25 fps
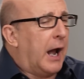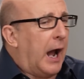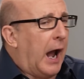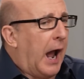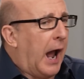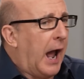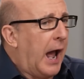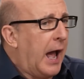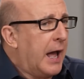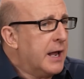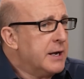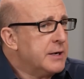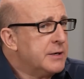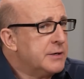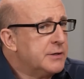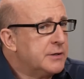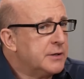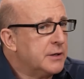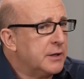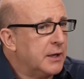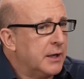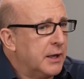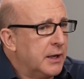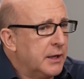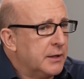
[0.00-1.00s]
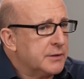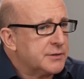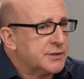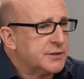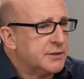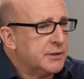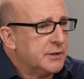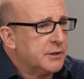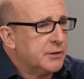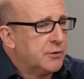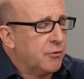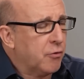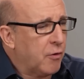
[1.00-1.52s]
And
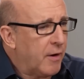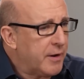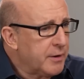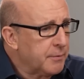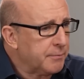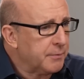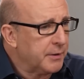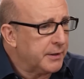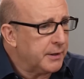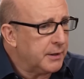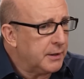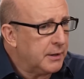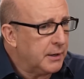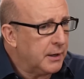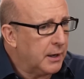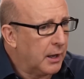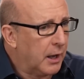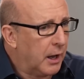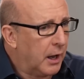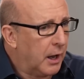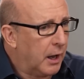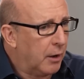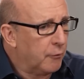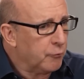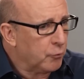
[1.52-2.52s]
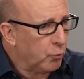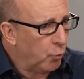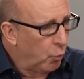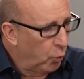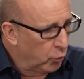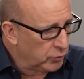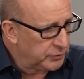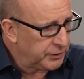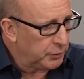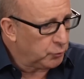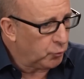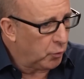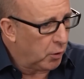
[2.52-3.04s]
it's an incredibly
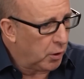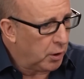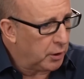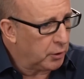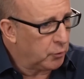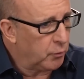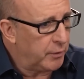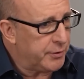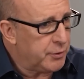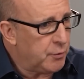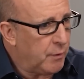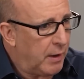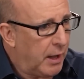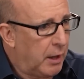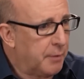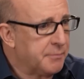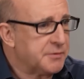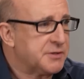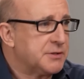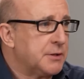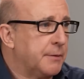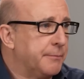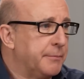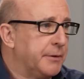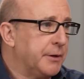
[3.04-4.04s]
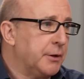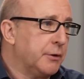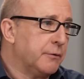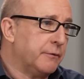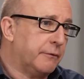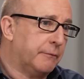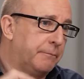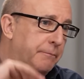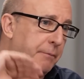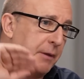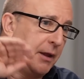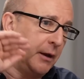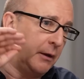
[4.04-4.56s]
rewarding work when you help somebody
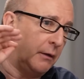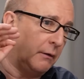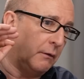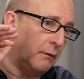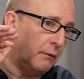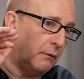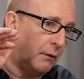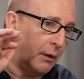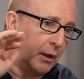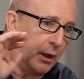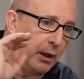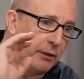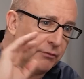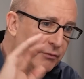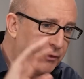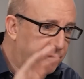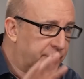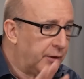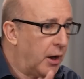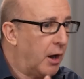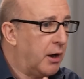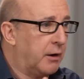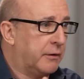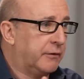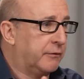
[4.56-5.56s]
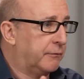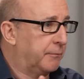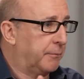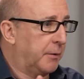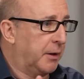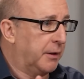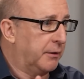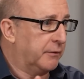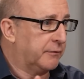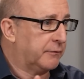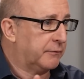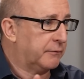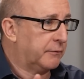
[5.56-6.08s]
who's been in the darkest
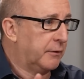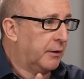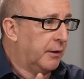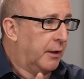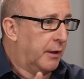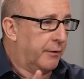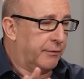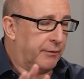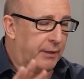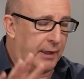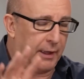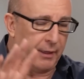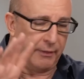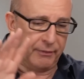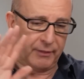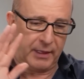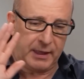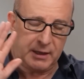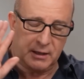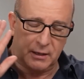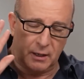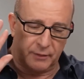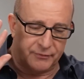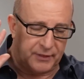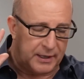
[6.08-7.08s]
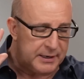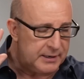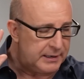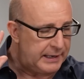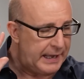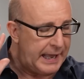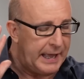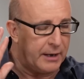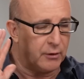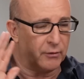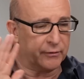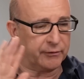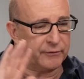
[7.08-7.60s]
place. They
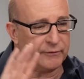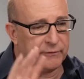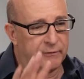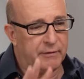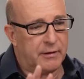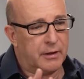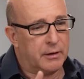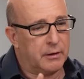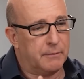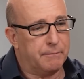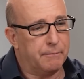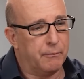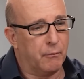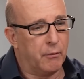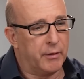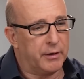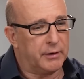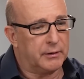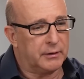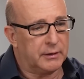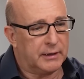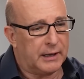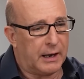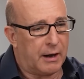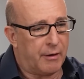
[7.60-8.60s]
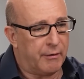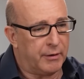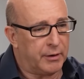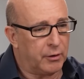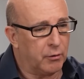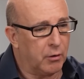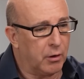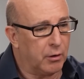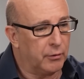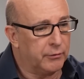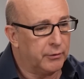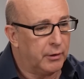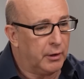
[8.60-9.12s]
cannot see any point in
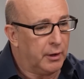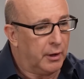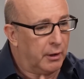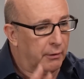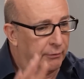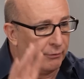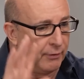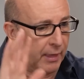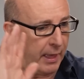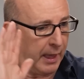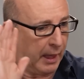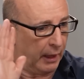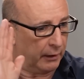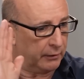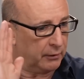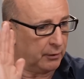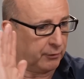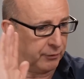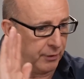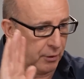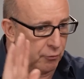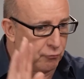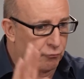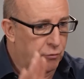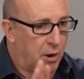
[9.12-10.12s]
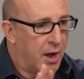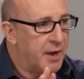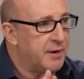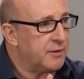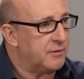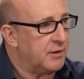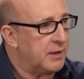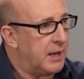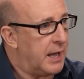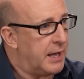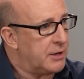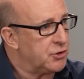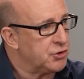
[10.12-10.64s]
carrying on. They're right
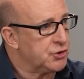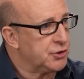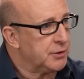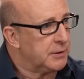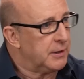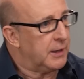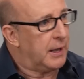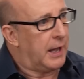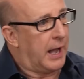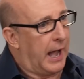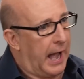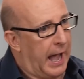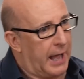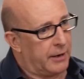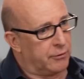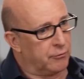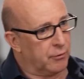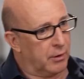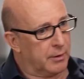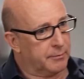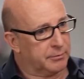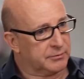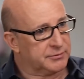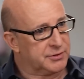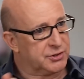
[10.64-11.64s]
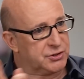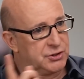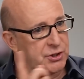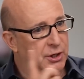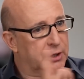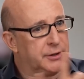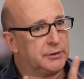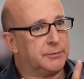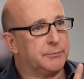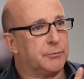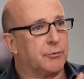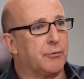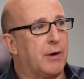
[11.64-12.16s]
at the edge, and you're able to
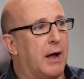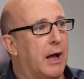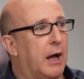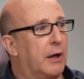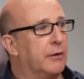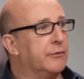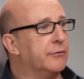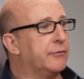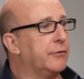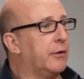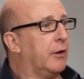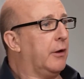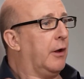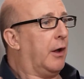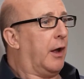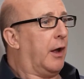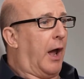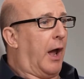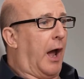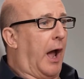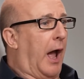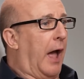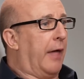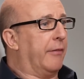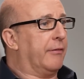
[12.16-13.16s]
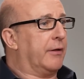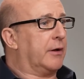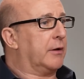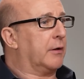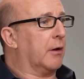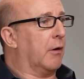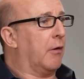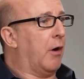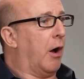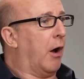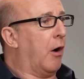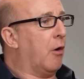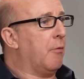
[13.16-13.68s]
turn them around, and they
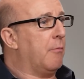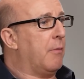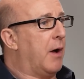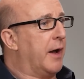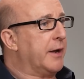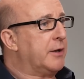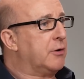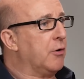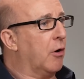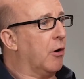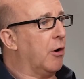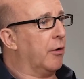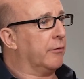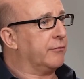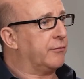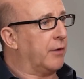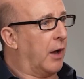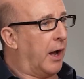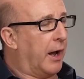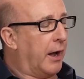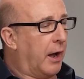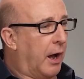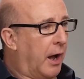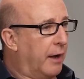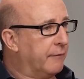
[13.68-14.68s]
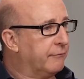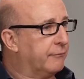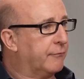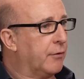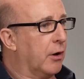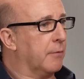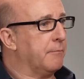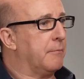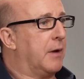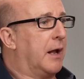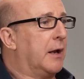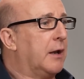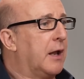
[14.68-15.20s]
go, oh my God, I've
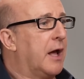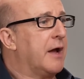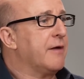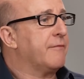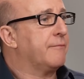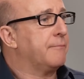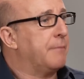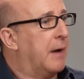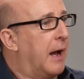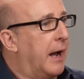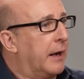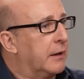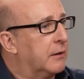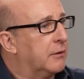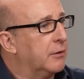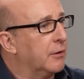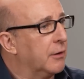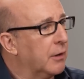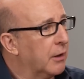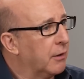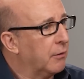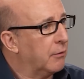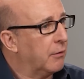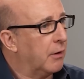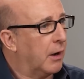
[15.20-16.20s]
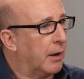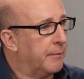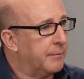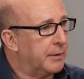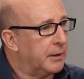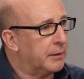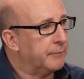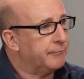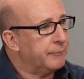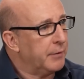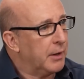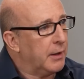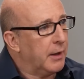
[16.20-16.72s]
got my life back. I
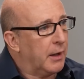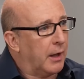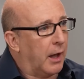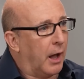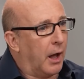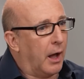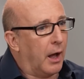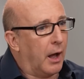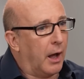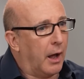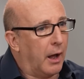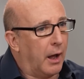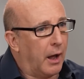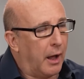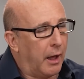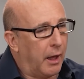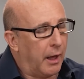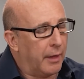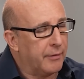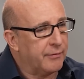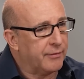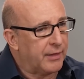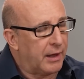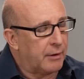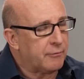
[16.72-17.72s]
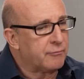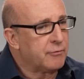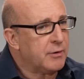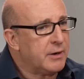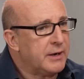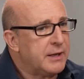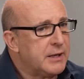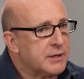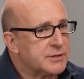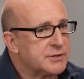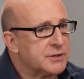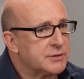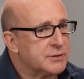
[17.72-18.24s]
mean, that
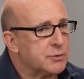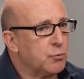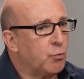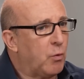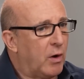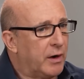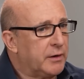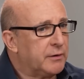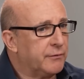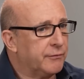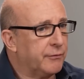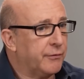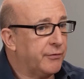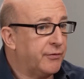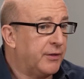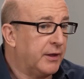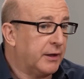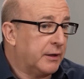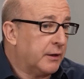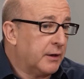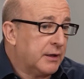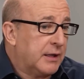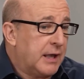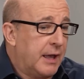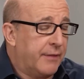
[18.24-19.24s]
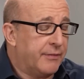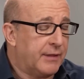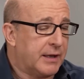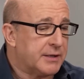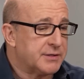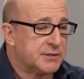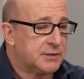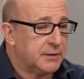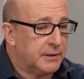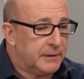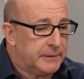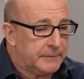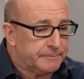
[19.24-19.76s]
really is, it's a wonderful thing. And again,
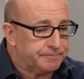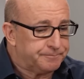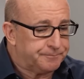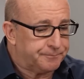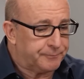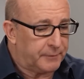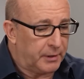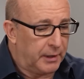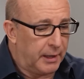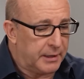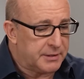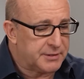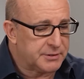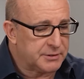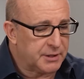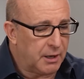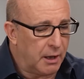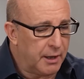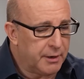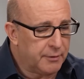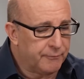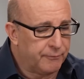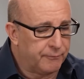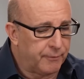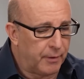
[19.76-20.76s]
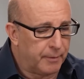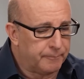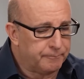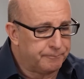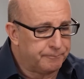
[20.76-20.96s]
that's kind of